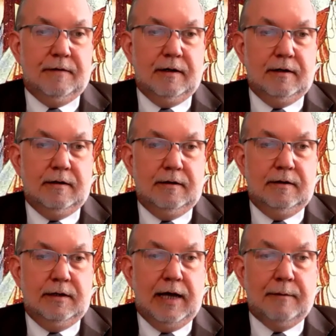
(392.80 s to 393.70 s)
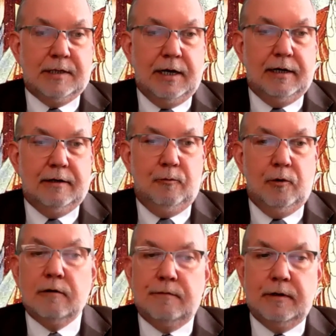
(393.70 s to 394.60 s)
a lopsided
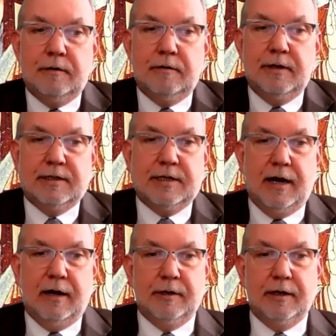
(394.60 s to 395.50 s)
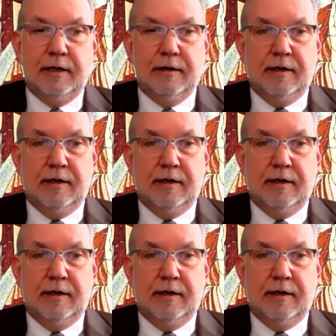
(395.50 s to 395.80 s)
worldview that's common,